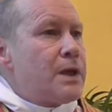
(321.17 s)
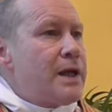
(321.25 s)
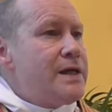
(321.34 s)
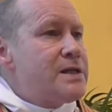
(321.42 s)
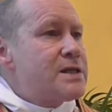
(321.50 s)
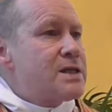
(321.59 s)

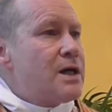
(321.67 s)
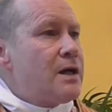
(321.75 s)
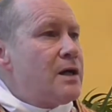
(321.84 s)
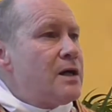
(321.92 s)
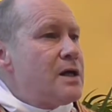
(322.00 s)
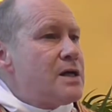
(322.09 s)

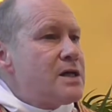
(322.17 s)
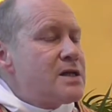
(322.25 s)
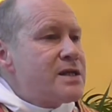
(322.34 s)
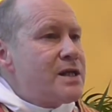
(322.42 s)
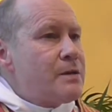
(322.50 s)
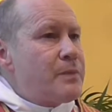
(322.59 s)
Easter
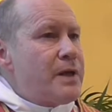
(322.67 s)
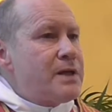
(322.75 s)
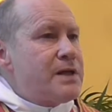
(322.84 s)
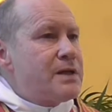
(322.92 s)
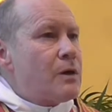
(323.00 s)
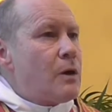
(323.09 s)

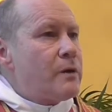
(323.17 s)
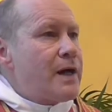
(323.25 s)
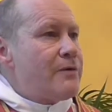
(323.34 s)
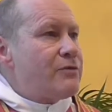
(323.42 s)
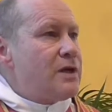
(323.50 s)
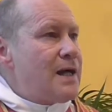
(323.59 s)
celebrated on
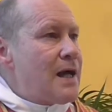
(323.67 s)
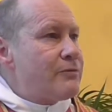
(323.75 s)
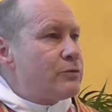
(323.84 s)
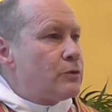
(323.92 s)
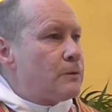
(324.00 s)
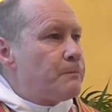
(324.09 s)
every
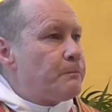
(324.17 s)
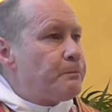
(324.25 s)
level.